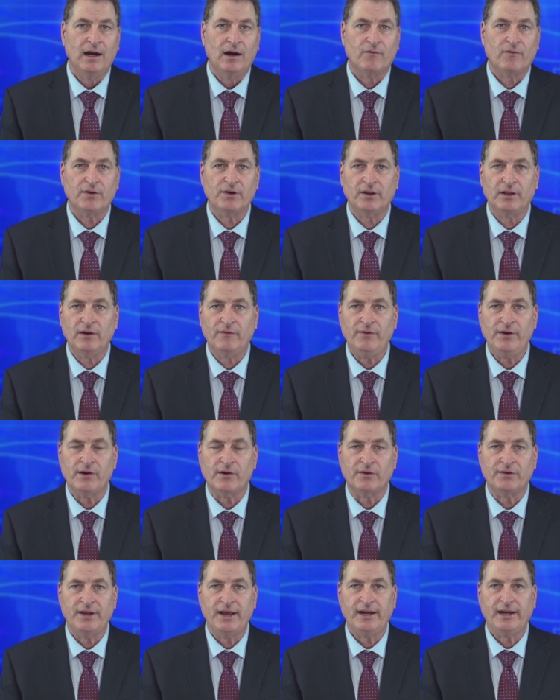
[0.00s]
for delivery
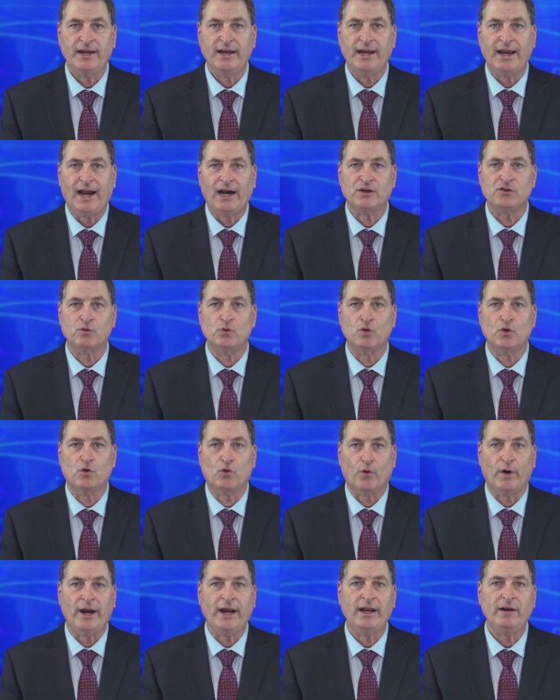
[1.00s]
or taking actual
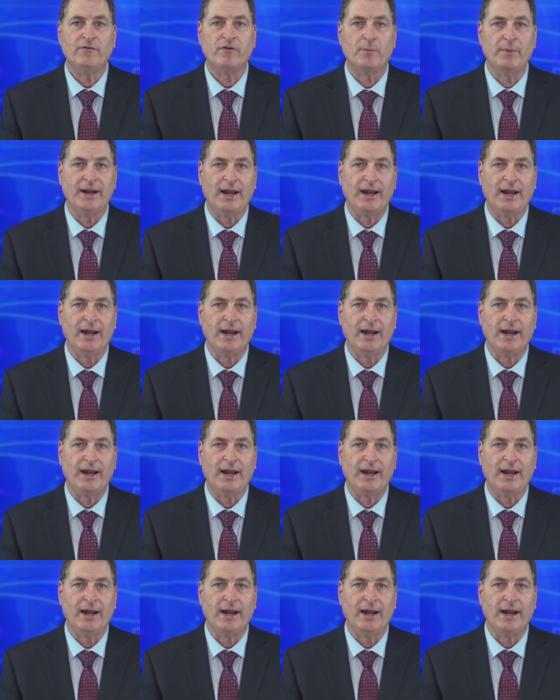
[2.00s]
grain from